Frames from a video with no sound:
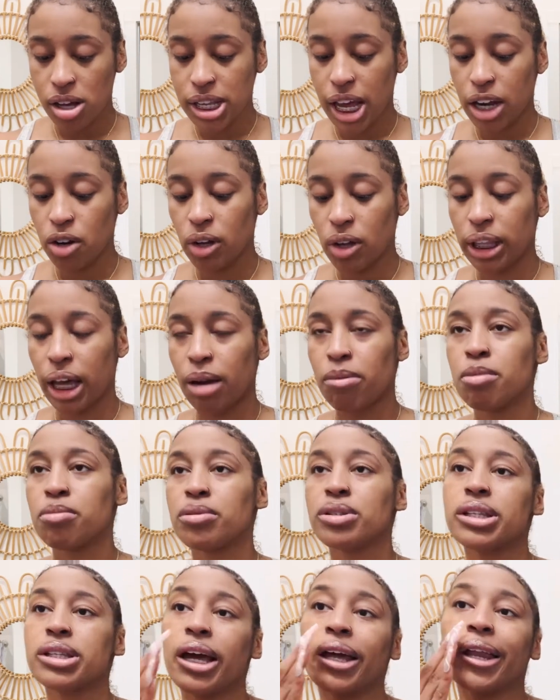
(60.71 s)
I know a lot of people
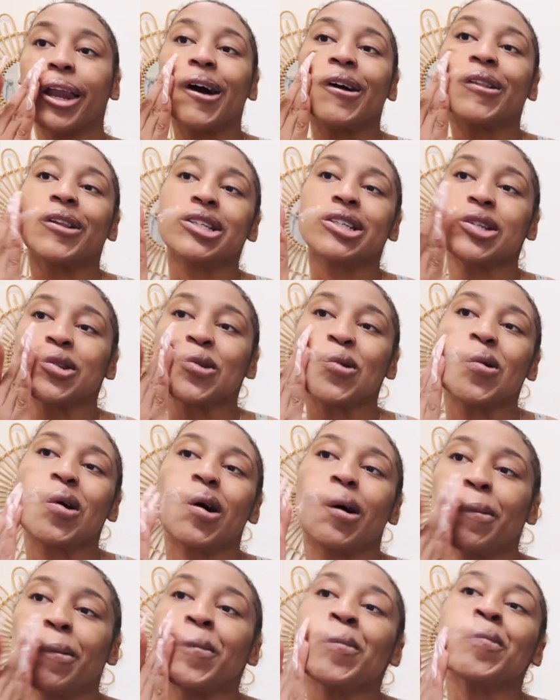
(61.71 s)
say they don't listen to
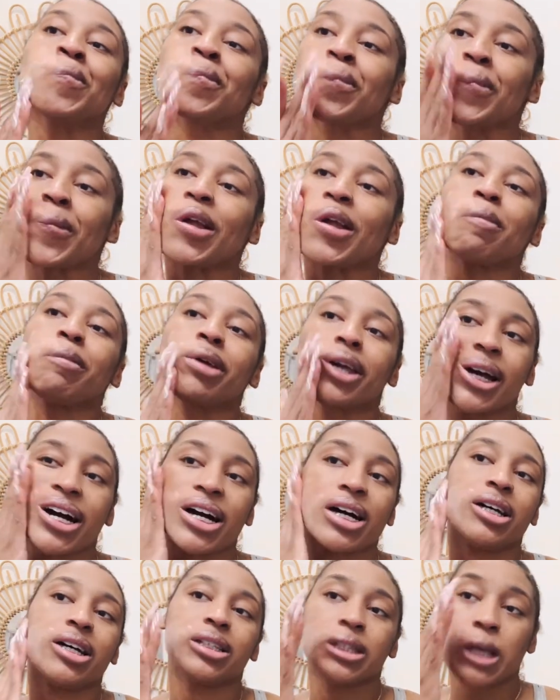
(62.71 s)
him
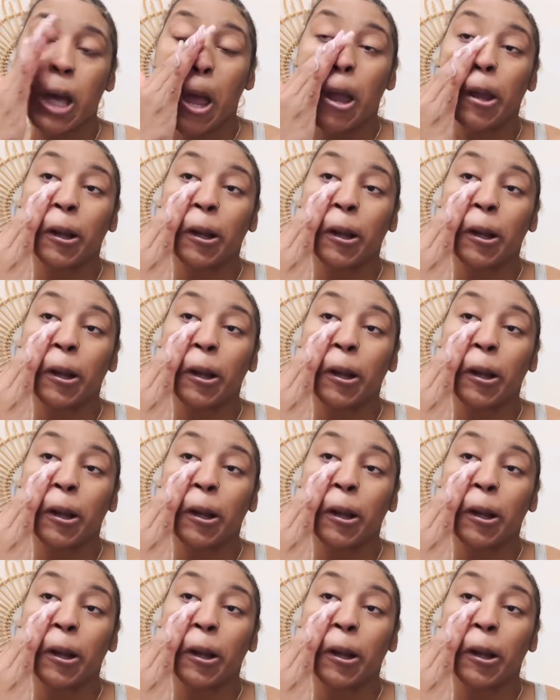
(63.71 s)
because, you